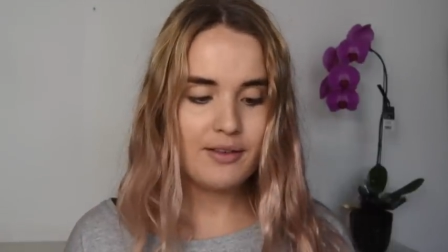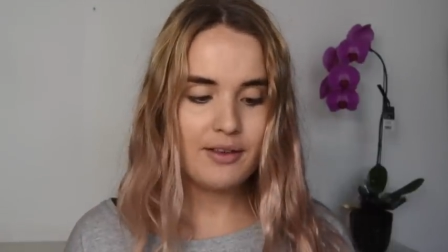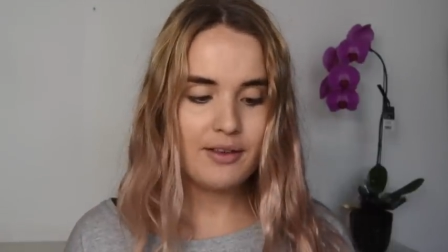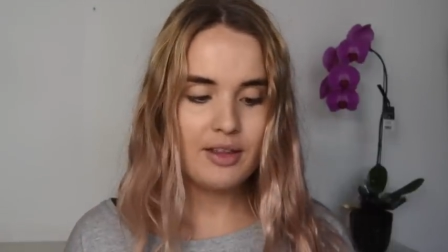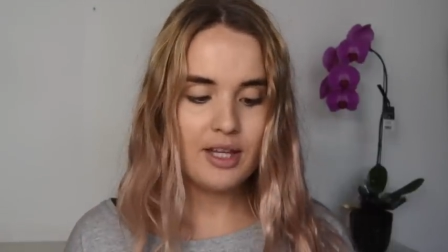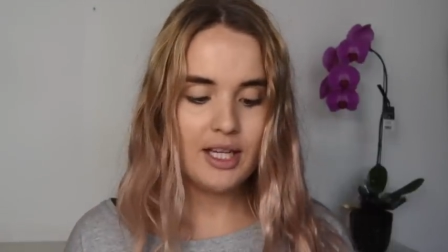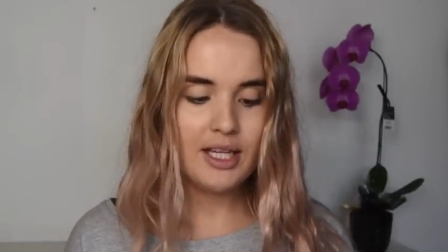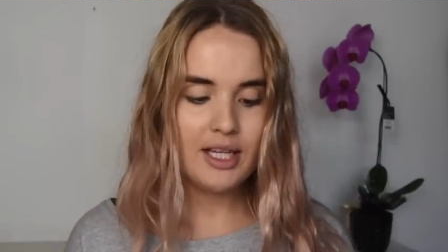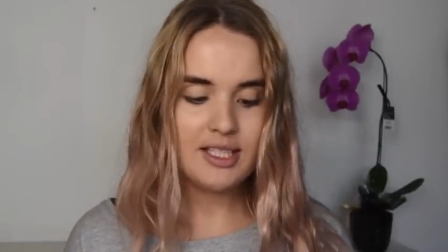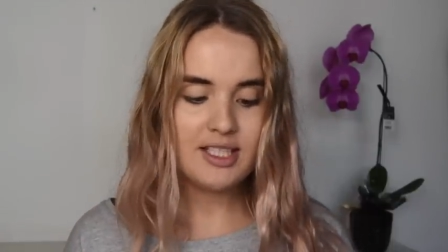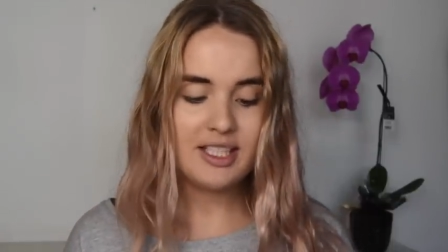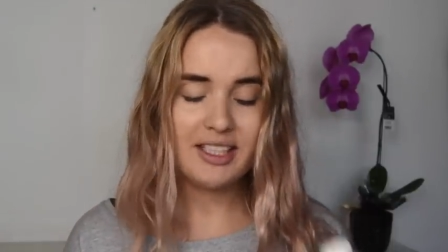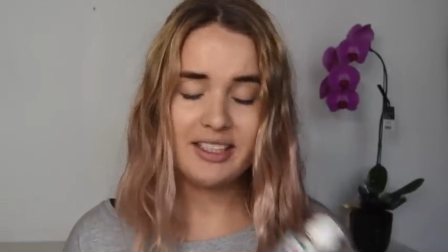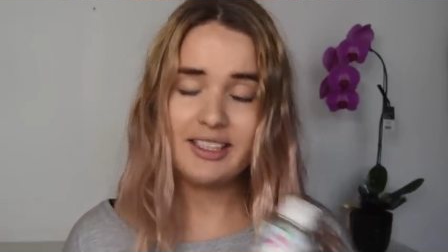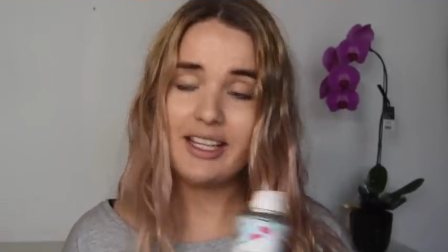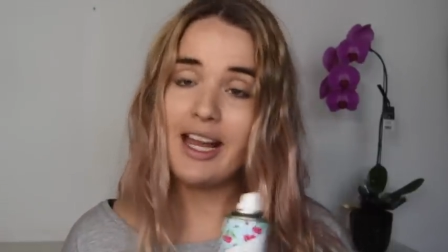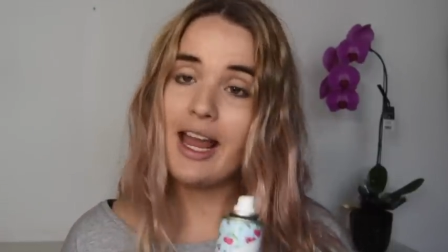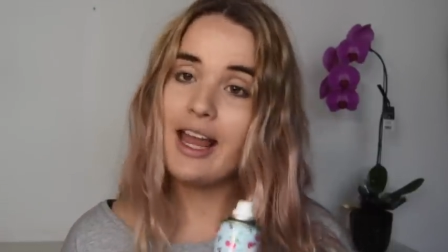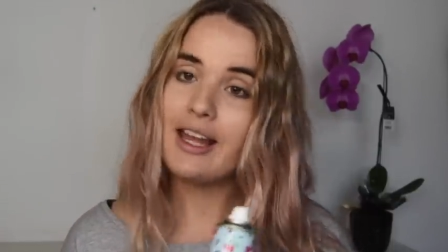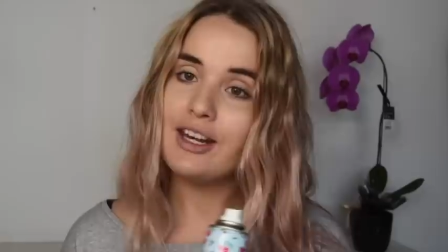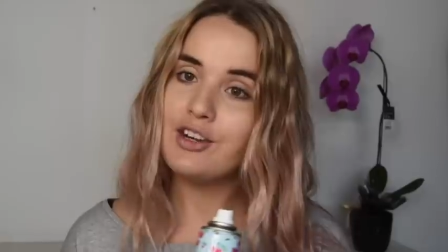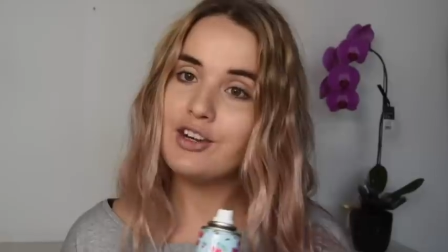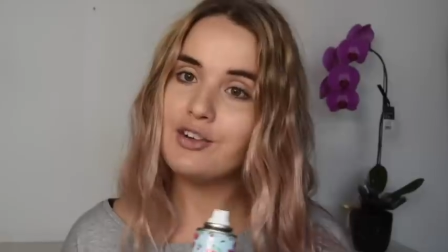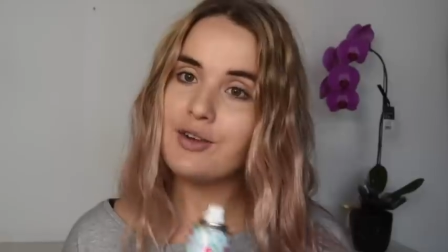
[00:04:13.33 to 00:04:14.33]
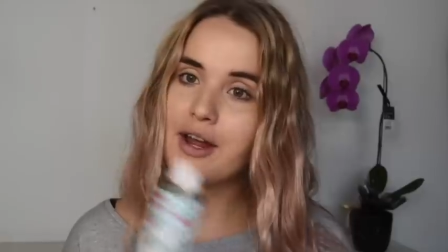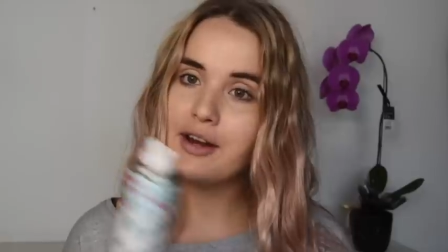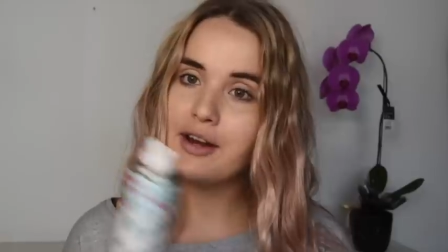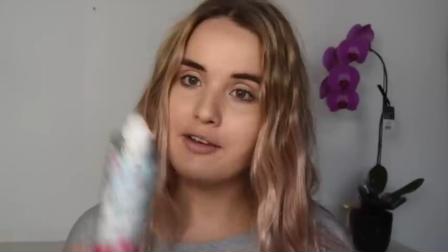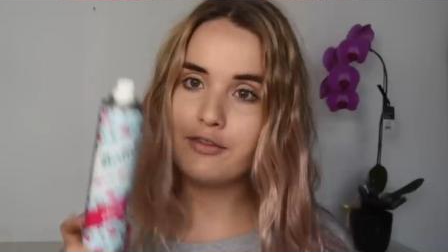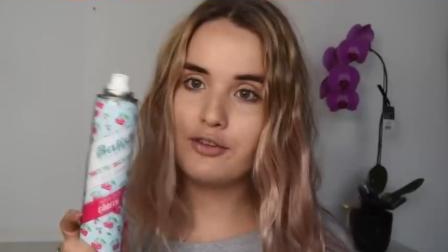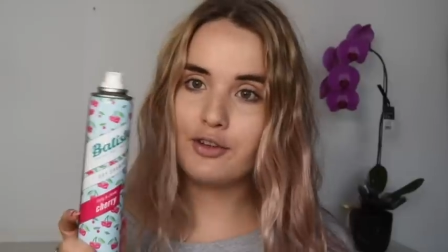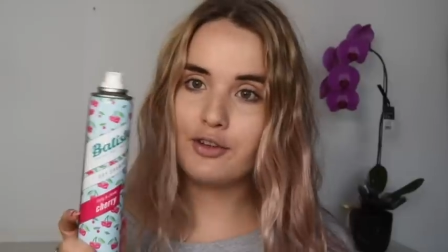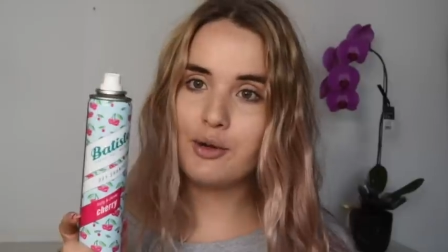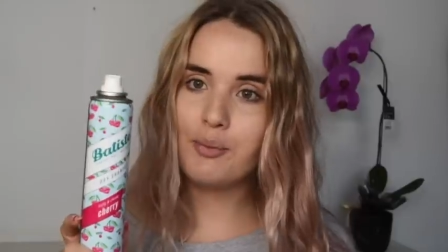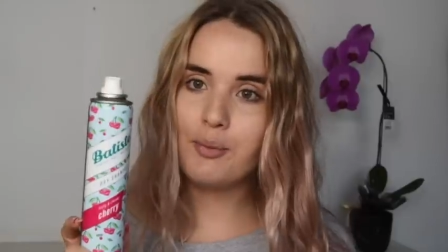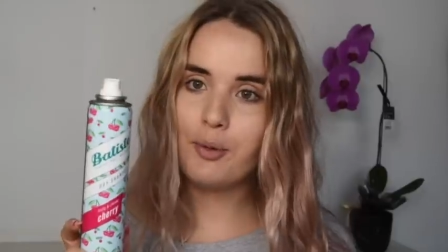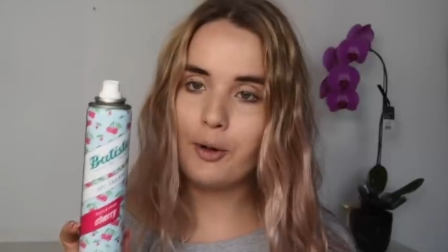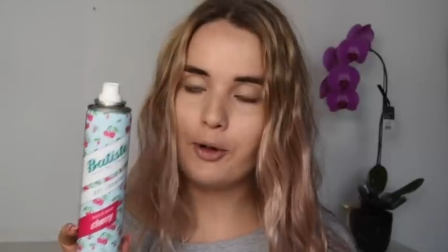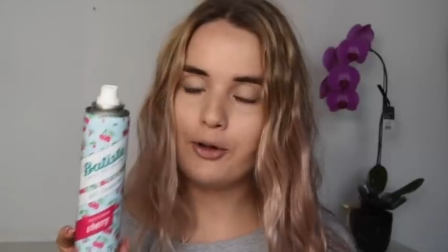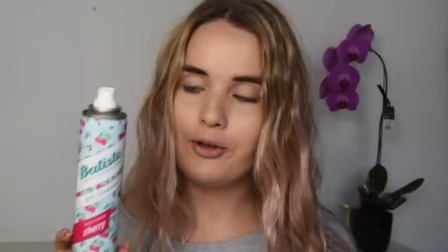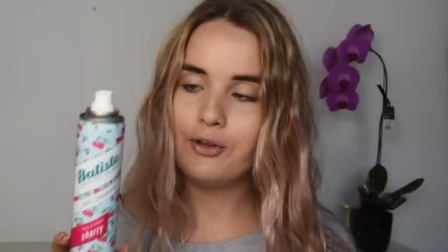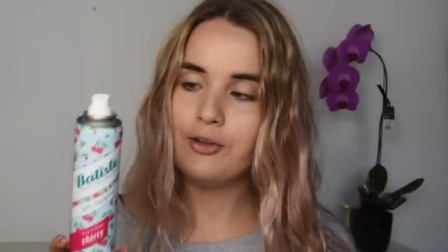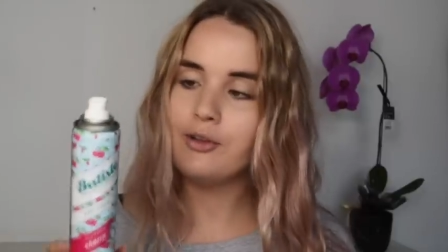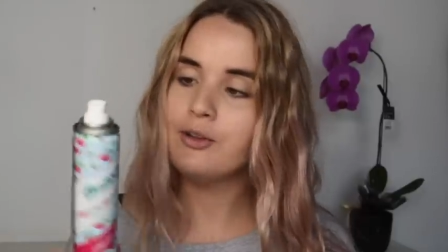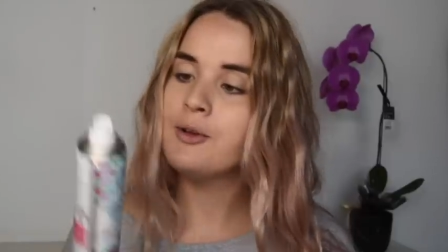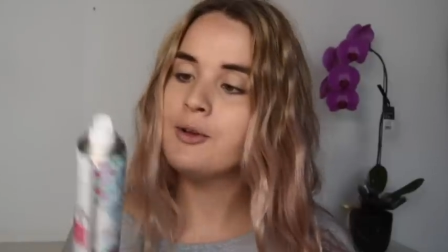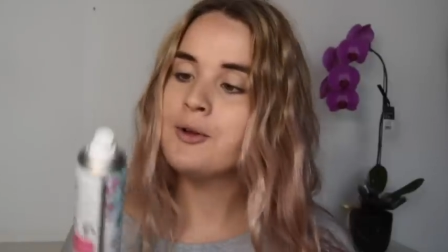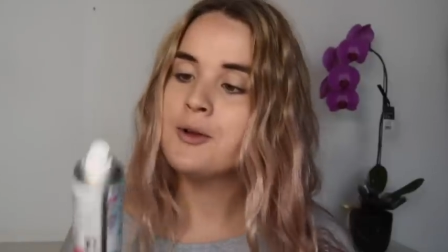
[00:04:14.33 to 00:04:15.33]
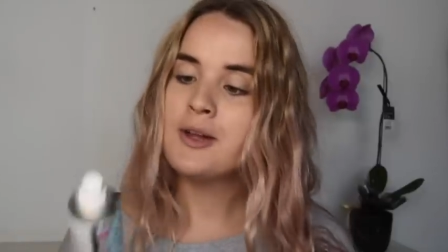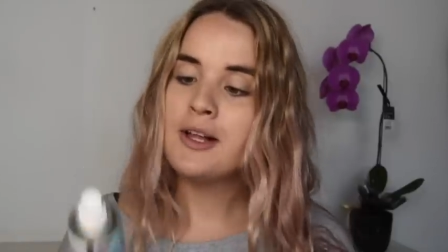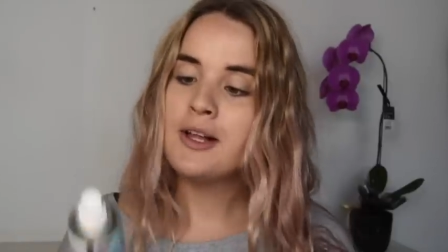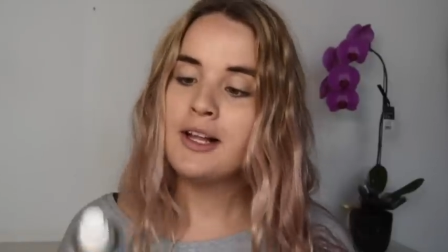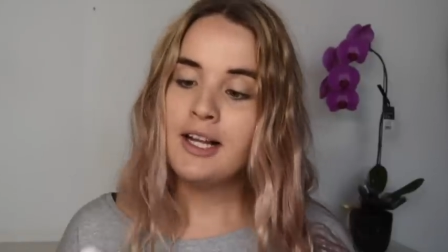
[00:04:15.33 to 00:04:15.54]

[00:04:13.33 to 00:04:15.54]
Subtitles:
I think it's like 80 Rand for a bottle.